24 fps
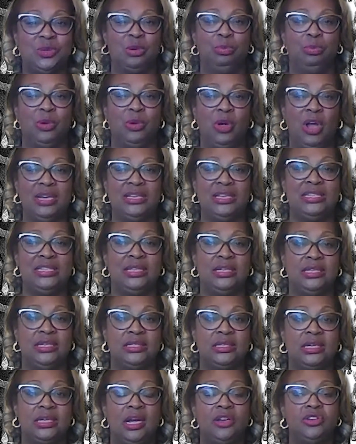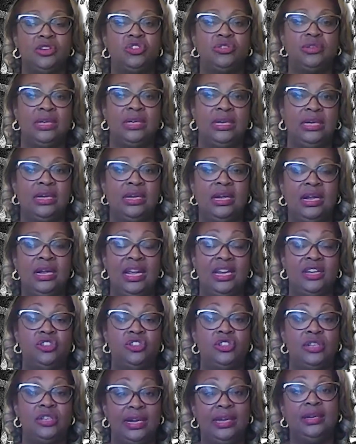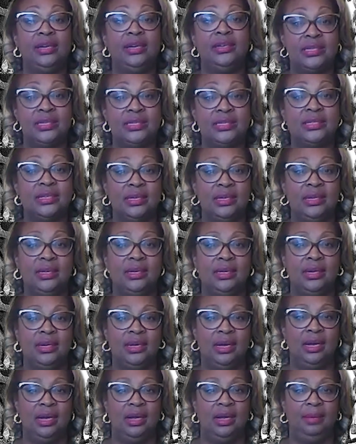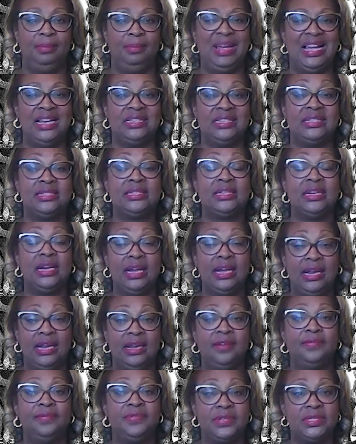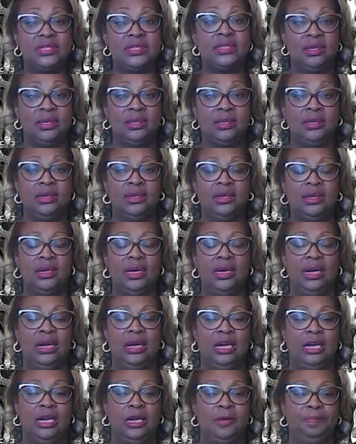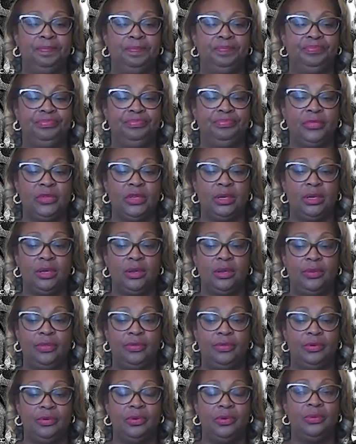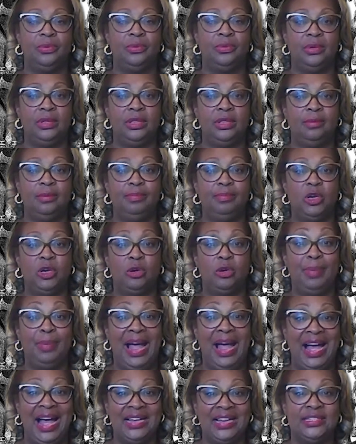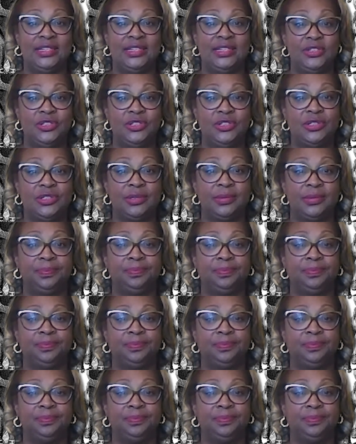brought to this country in chains as slaves um, through the Middle Passage.